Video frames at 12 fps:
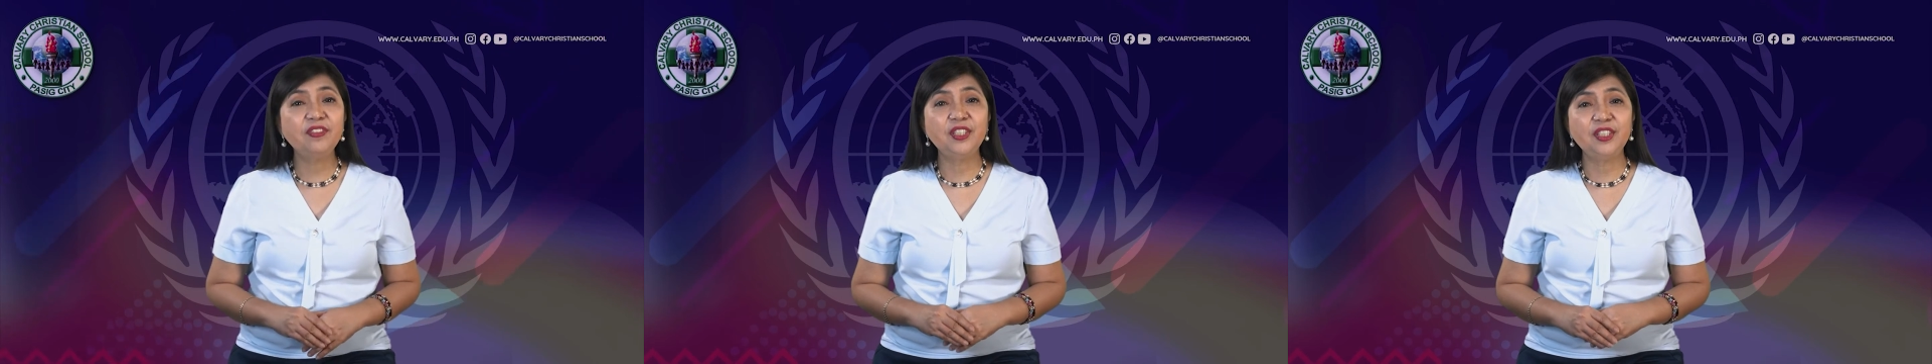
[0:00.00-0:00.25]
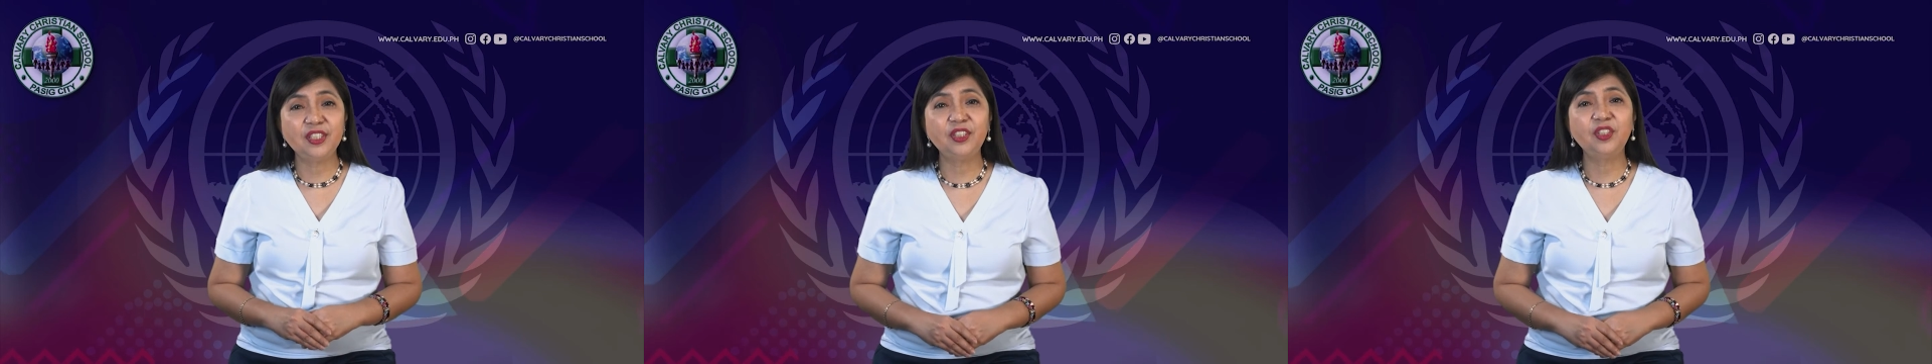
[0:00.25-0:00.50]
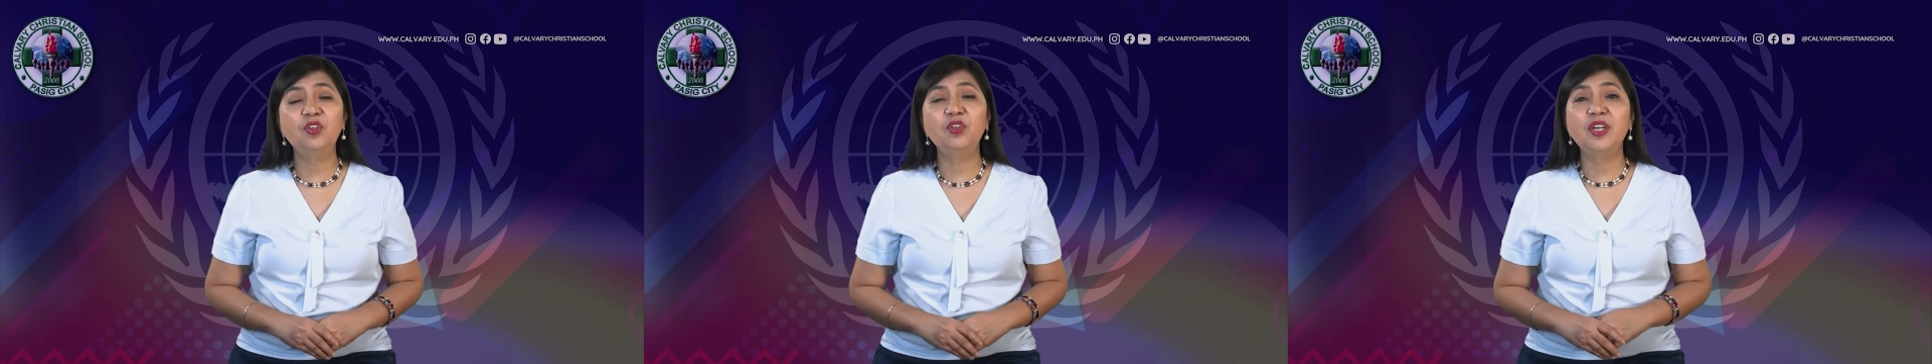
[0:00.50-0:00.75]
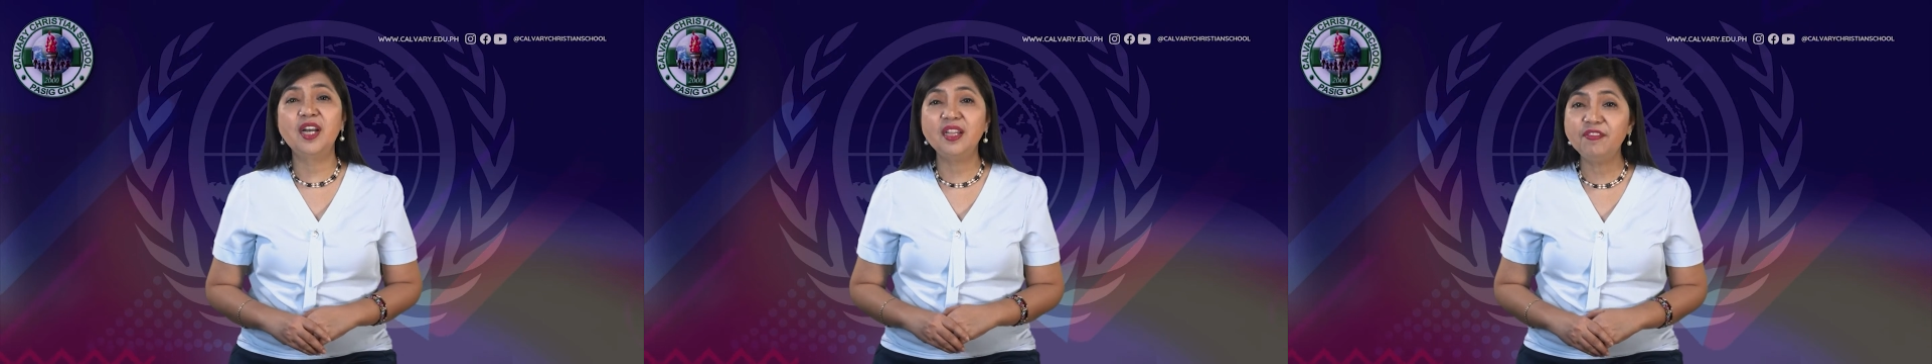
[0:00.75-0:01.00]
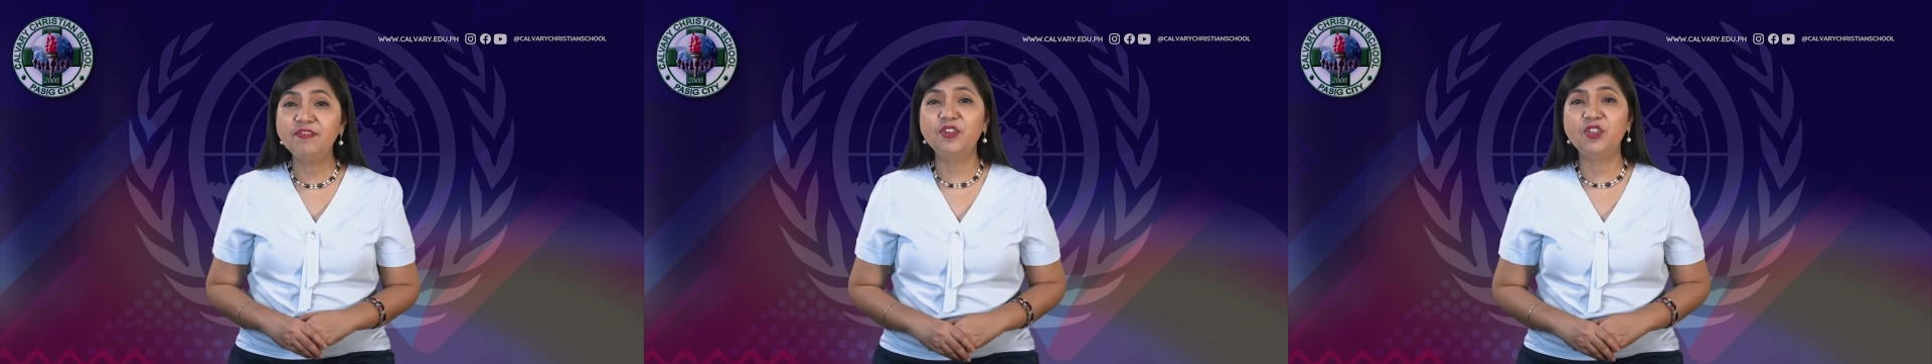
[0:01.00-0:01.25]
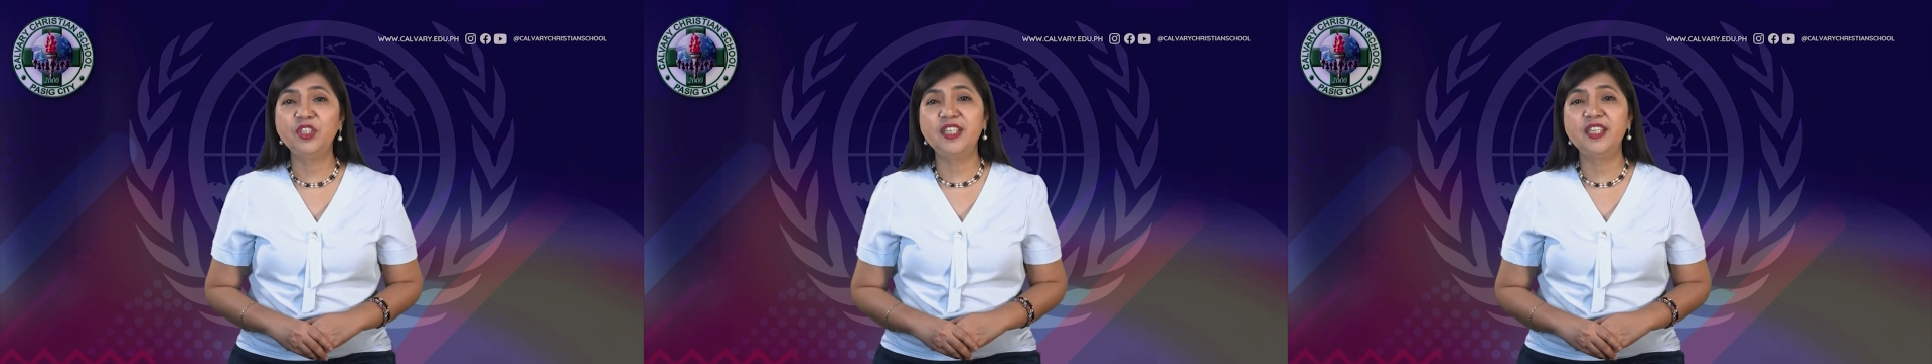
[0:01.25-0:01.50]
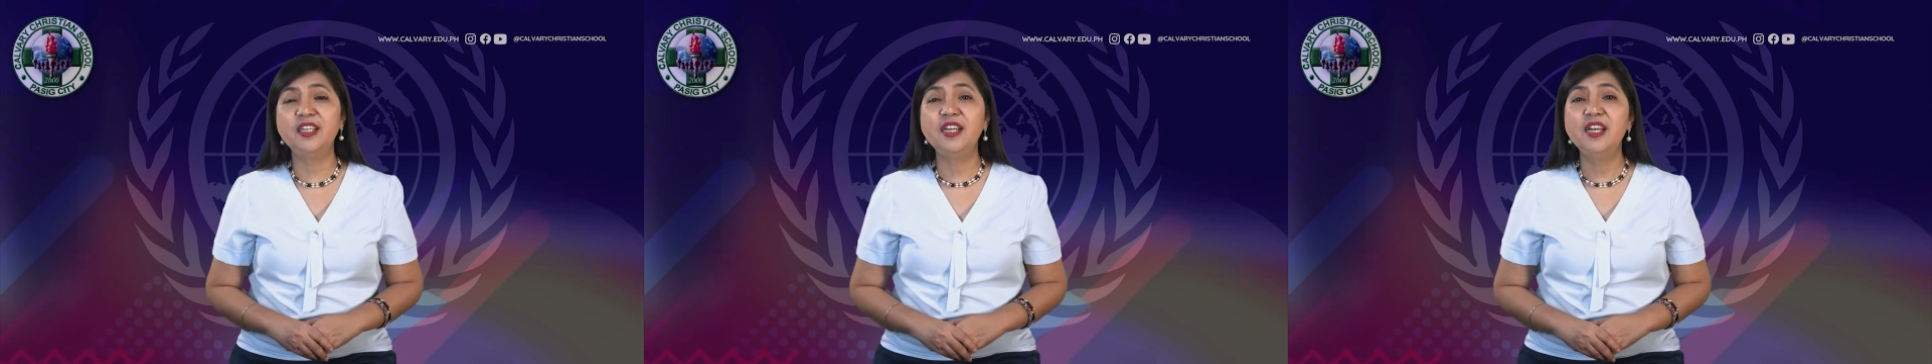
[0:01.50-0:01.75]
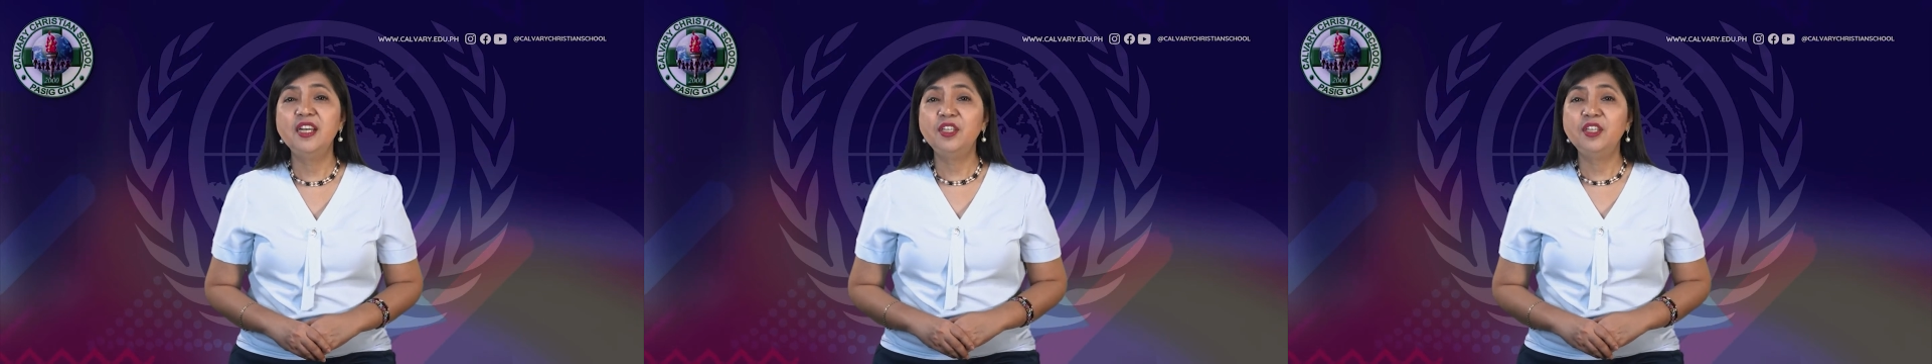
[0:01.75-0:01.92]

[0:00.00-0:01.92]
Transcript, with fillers: Francisco, California,